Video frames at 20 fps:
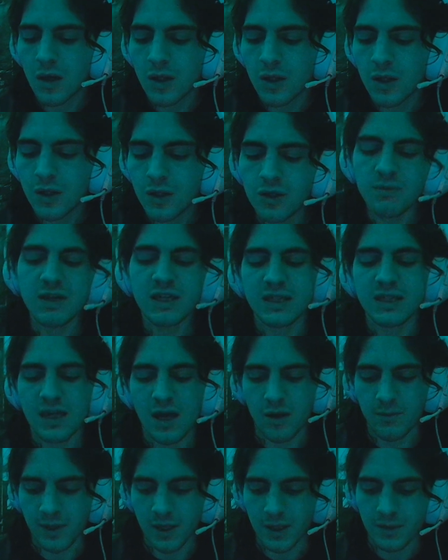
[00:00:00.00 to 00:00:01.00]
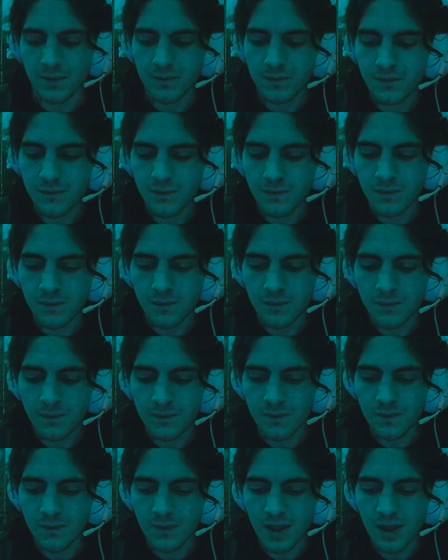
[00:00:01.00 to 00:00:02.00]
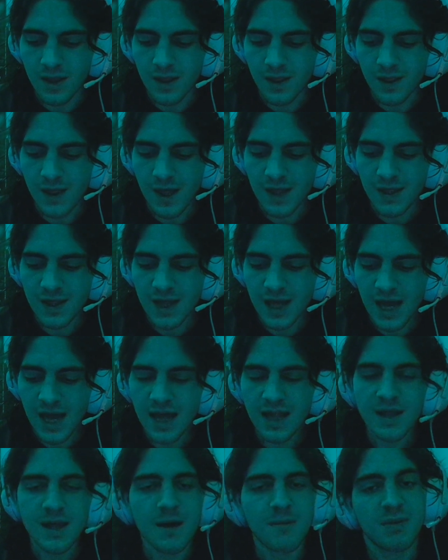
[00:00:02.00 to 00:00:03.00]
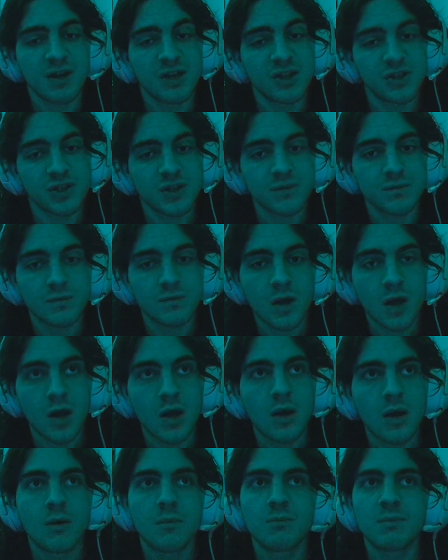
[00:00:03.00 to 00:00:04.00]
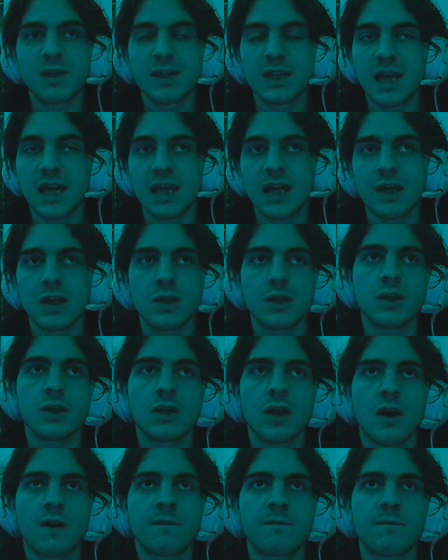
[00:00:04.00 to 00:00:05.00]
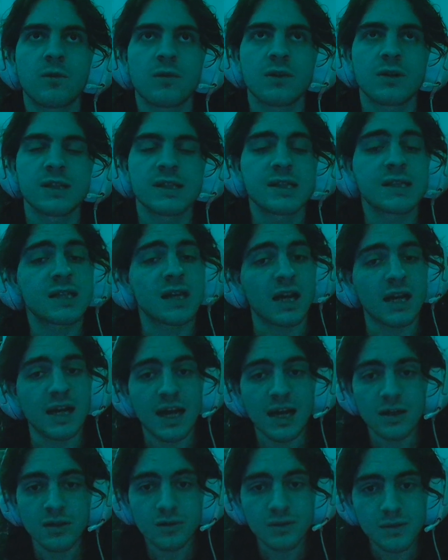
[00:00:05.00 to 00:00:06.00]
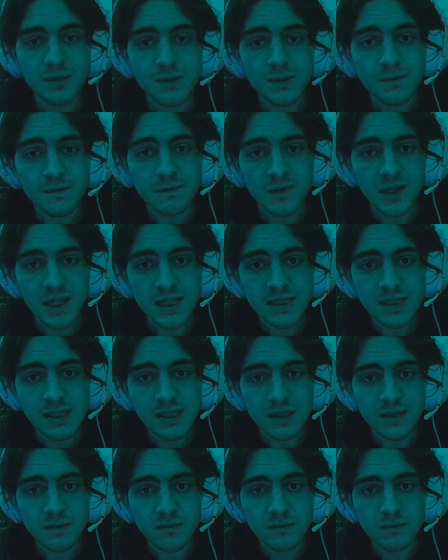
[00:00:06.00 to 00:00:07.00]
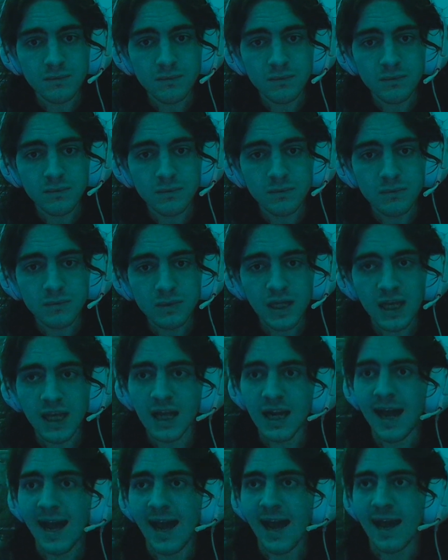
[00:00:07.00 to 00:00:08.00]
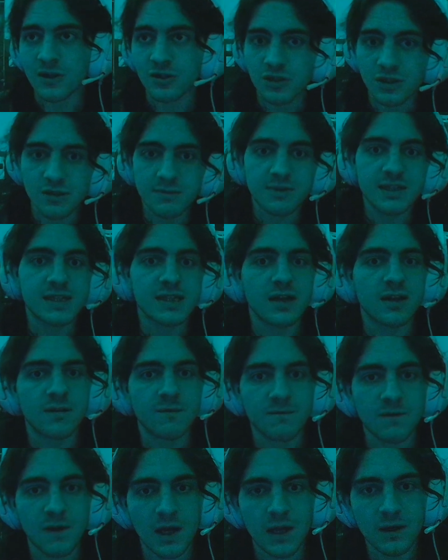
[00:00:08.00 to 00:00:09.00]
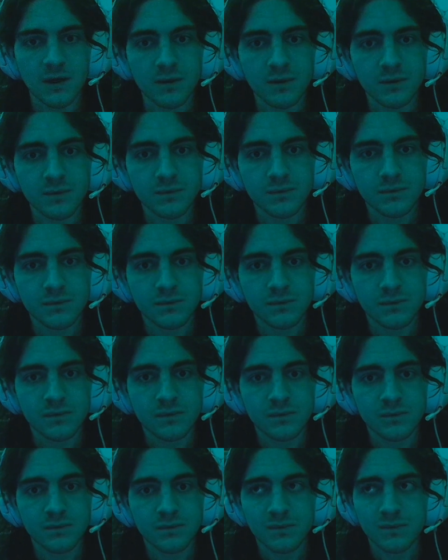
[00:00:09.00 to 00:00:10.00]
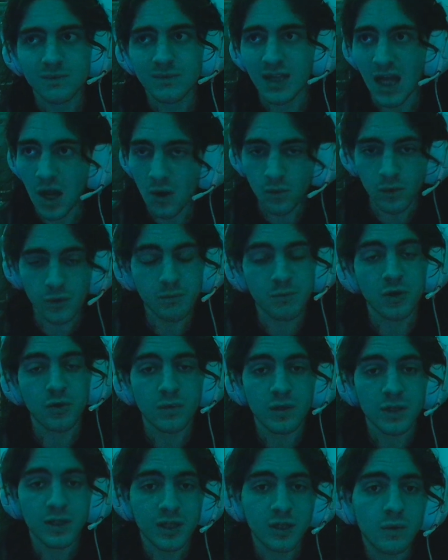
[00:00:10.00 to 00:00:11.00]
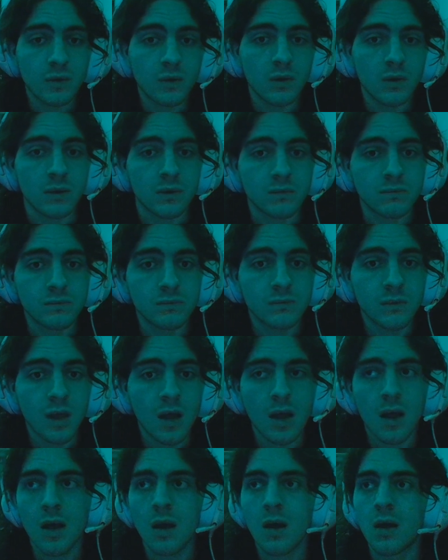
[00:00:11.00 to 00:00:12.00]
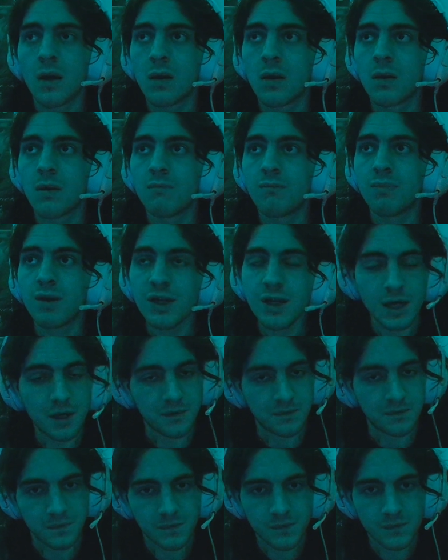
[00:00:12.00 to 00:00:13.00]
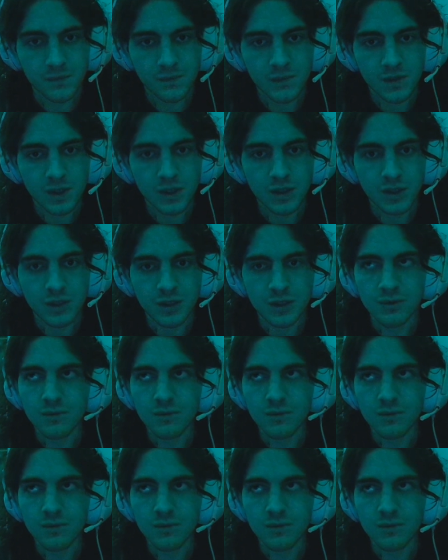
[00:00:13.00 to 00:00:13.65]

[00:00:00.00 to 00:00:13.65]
You mean to tell me that they had that budget, but they couldn't afford stunt actors for that scene? That could actually be set on fire? That would have been really cool. But no. You